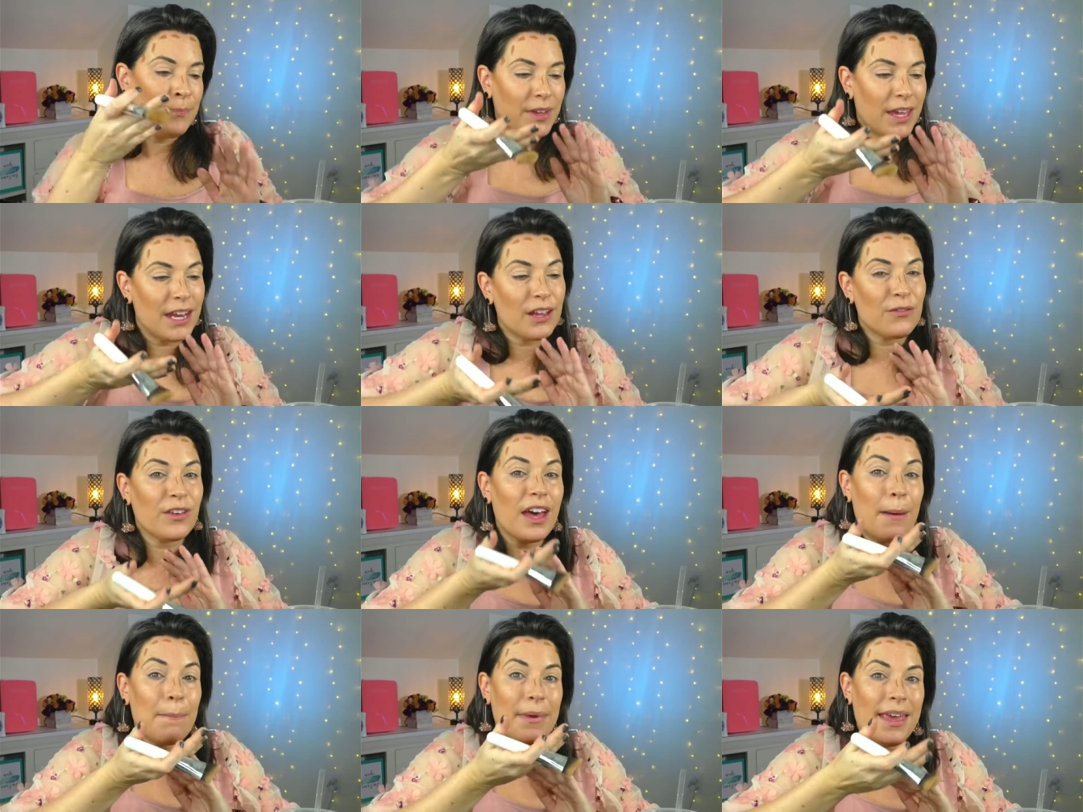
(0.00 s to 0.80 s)
kind of
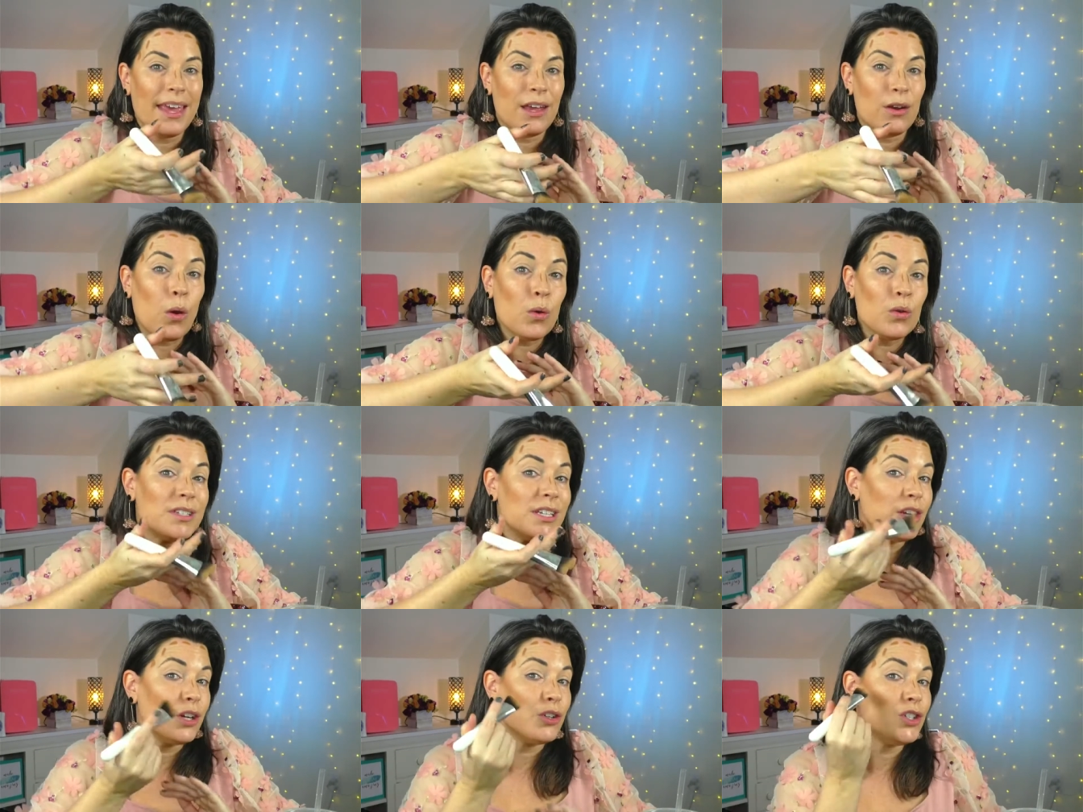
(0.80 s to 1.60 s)
cupping and
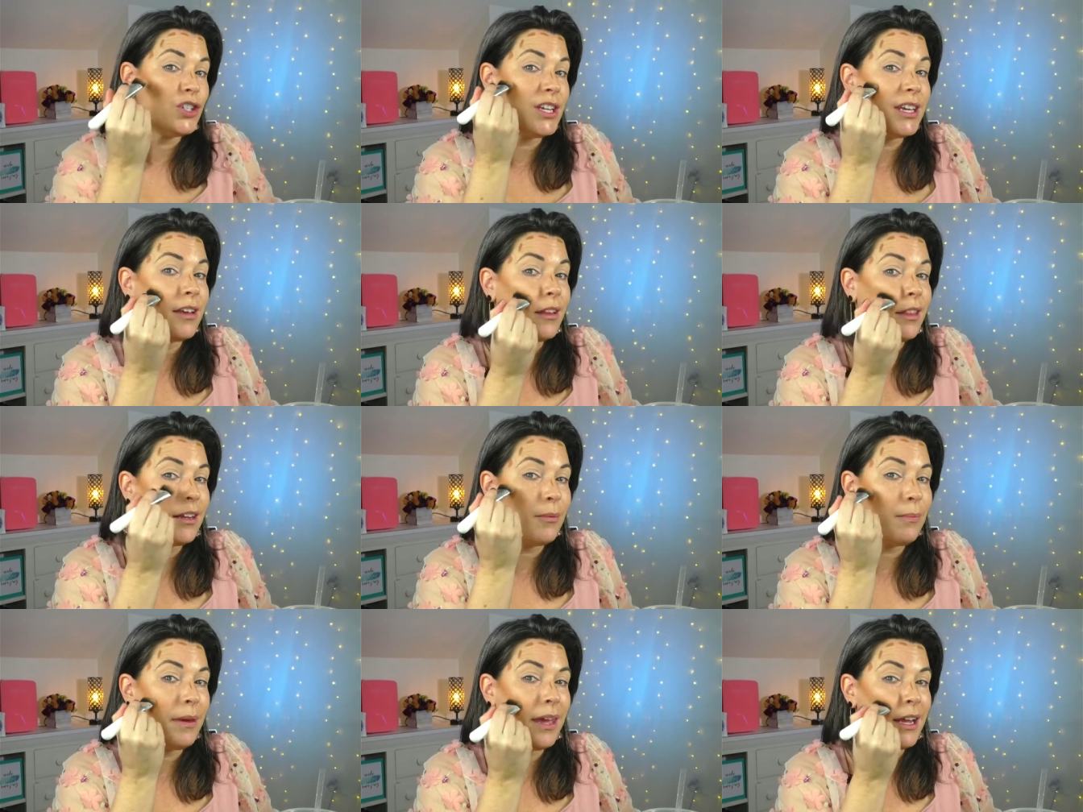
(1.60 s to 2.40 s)
holding your cheek a
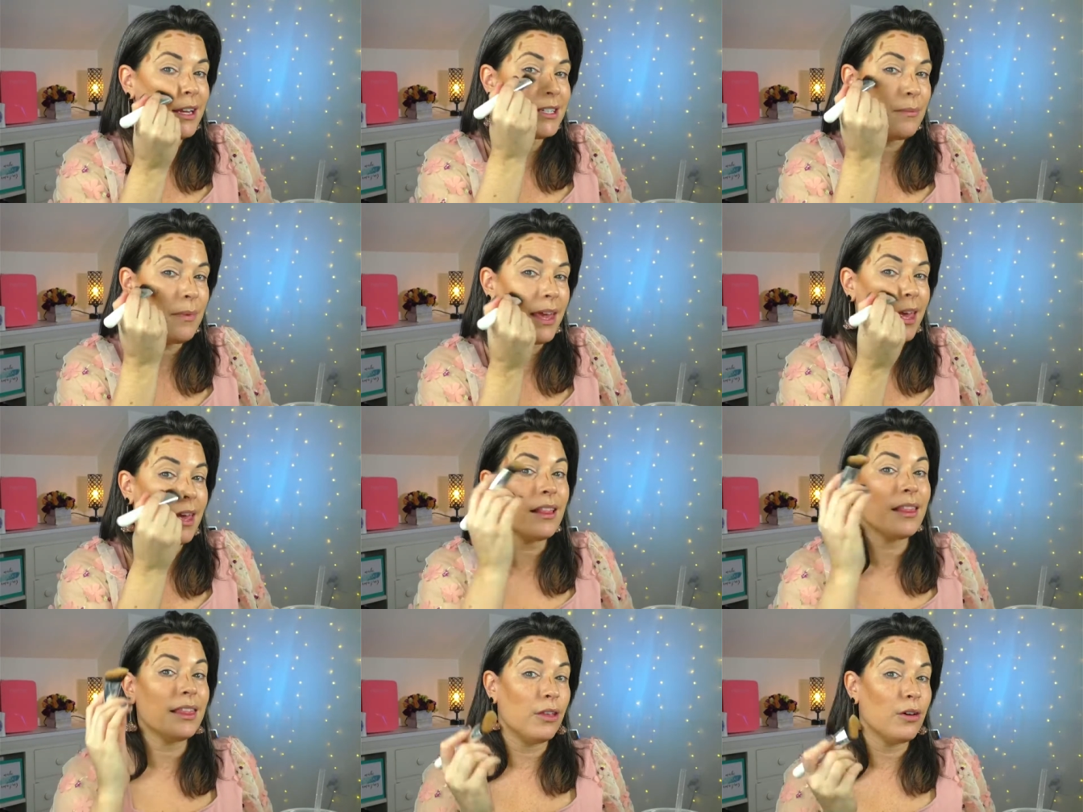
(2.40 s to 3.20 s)
little bit to make
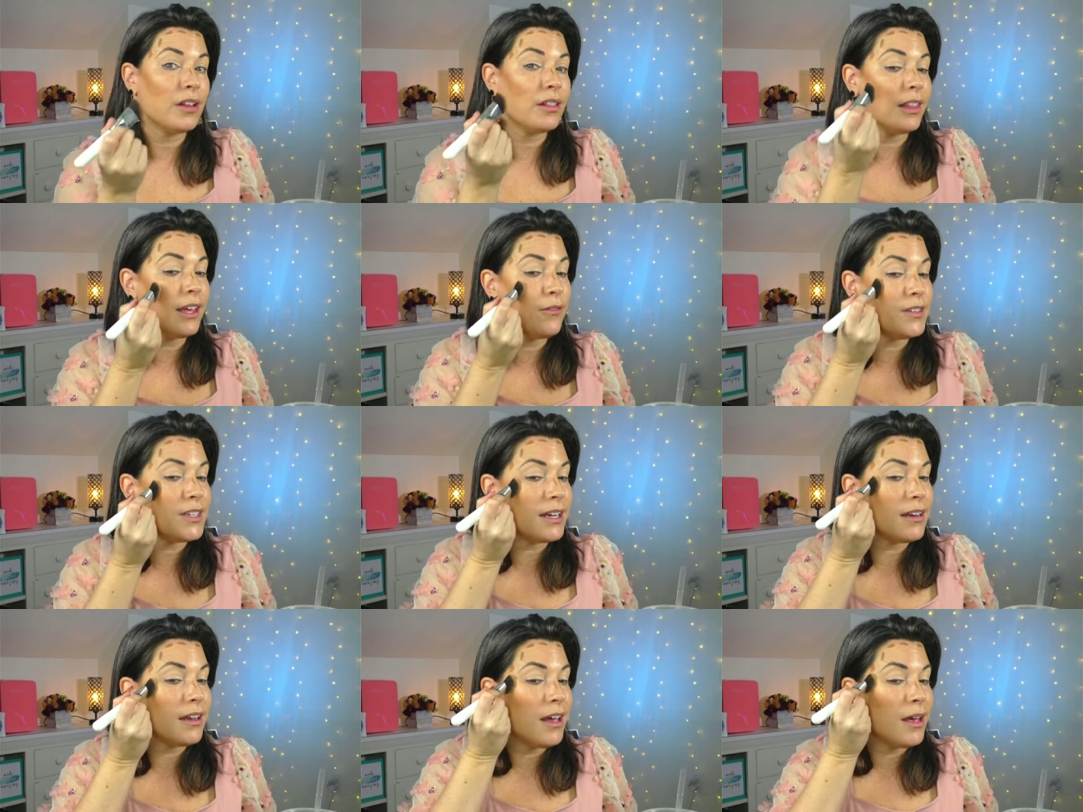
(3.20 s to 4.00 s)
it look
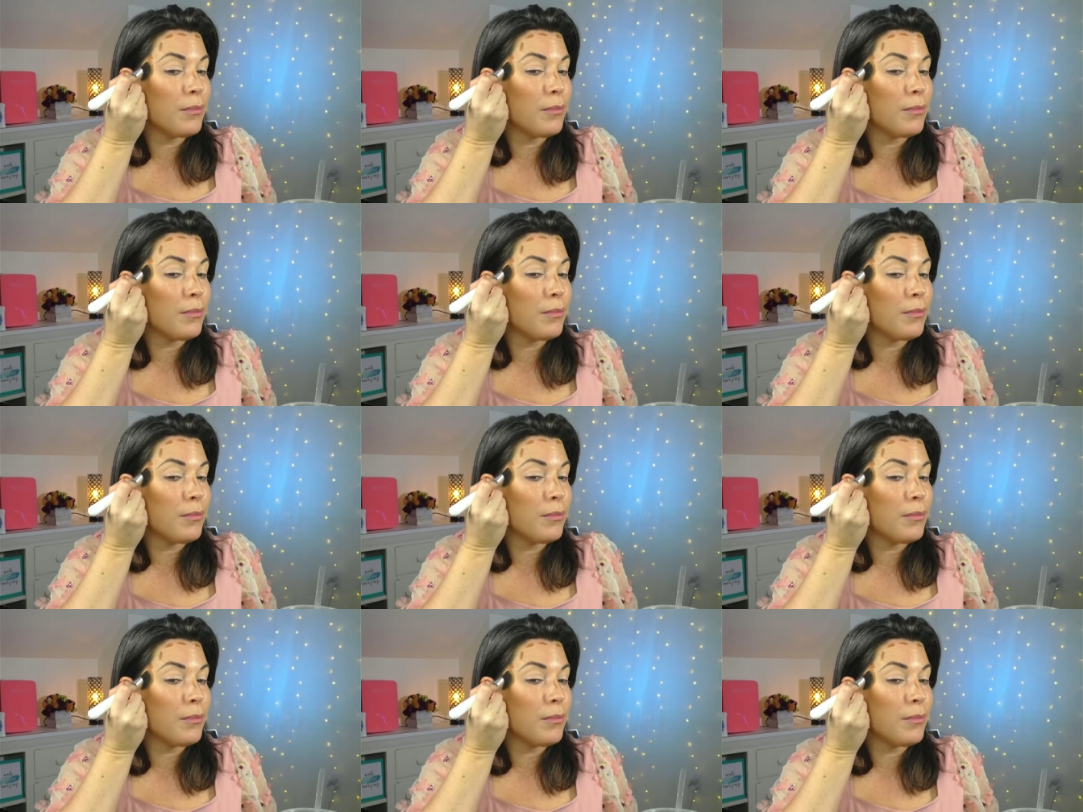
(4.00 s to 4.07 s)
lifted.